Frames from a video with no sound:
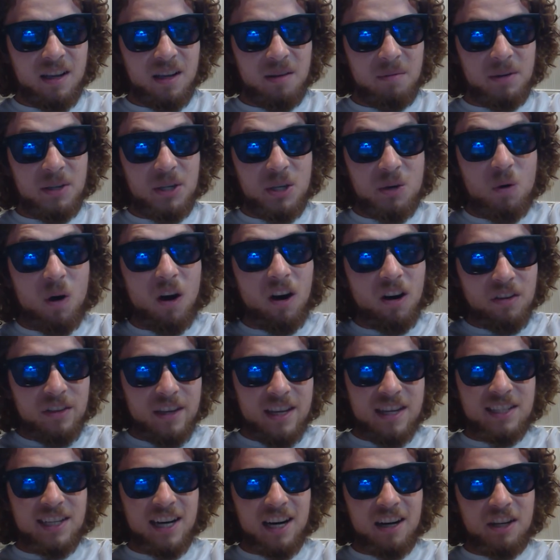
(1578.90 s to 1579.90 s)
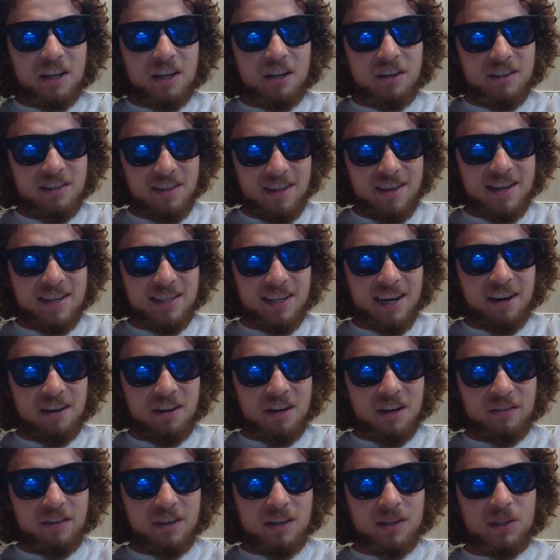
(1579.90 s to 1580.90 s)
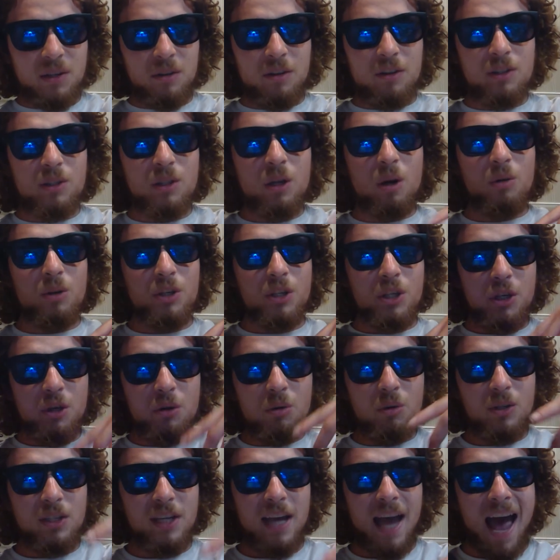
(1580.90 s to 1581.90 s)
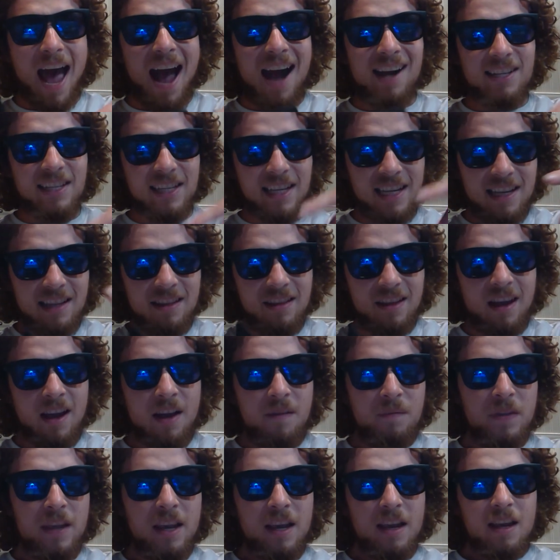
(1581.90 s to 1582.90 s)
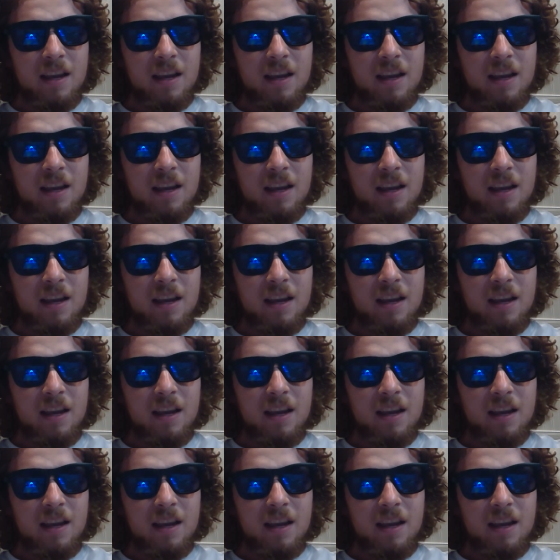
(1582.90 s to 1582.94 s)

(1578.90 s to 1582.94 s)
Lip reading: but you are the entire universe. So there's no you to act in.